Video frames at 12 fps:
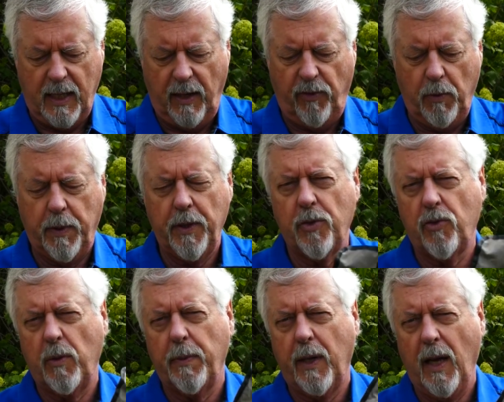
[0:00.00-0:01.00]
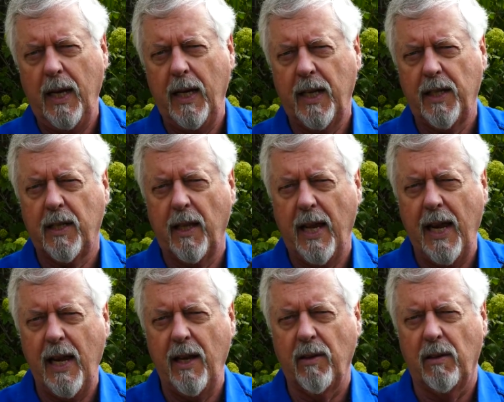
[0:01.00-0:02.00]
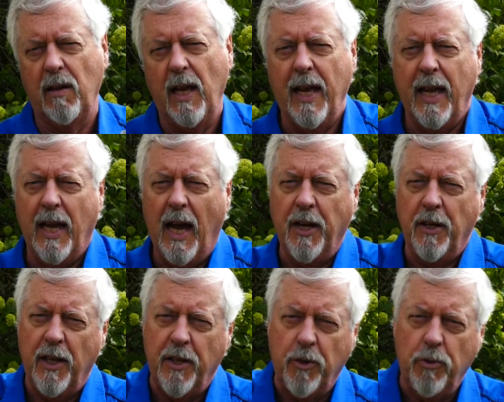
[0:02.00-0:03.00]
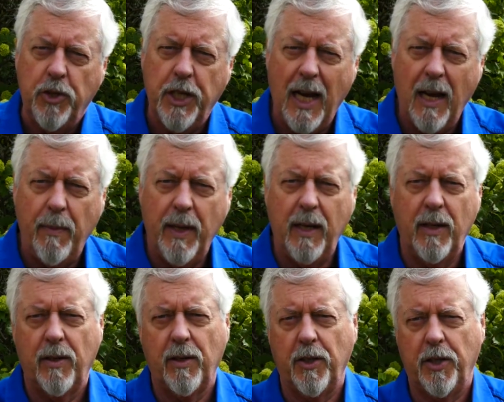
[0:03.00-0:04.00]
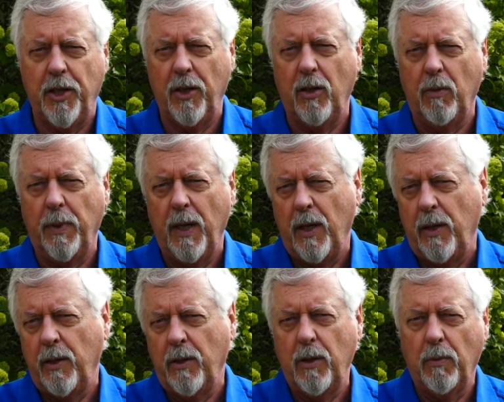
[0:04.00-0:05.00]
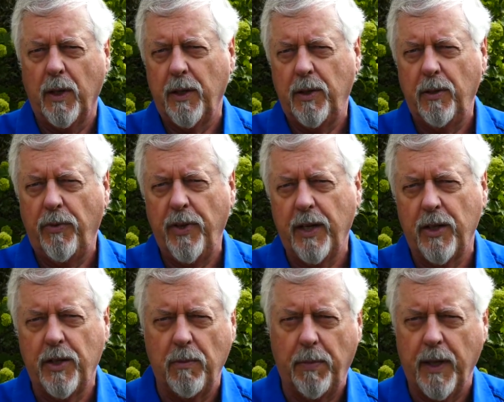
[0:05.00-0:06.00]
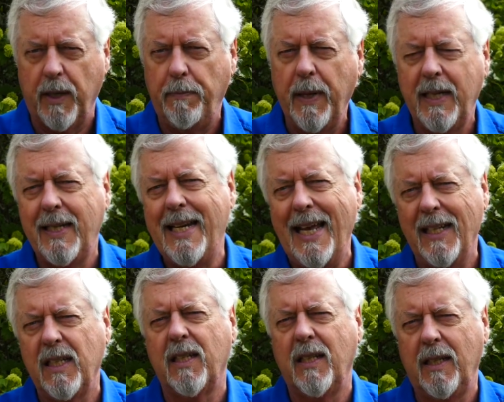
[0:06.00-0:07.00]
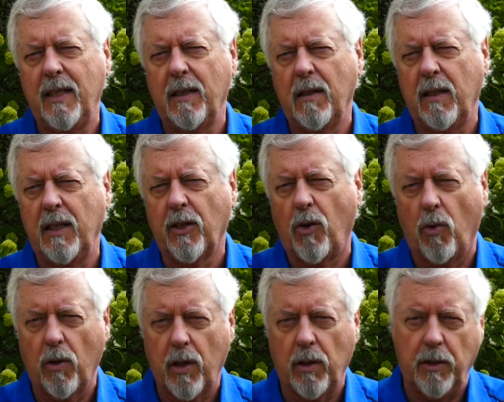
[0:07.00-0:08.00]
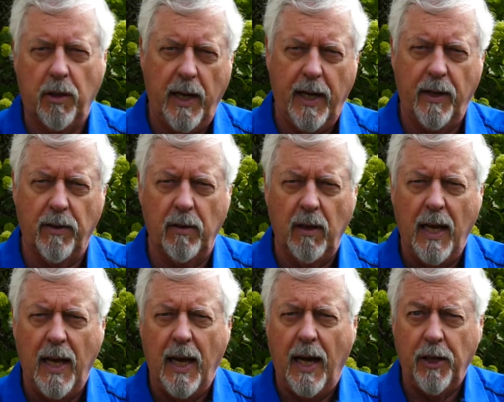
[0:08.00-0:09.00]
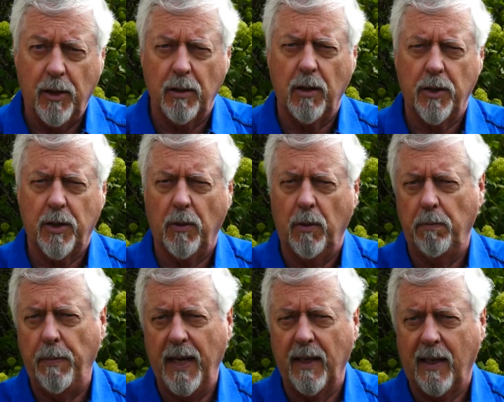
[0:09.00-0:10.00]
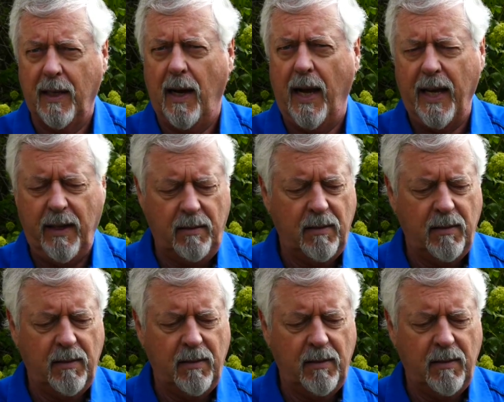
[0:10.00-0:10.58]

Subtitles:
If you put the stripper guide next to the handle and then you jam it into the tube, you do one of two things. You put a big dent in the cork on your handle, and you can also bend the guide.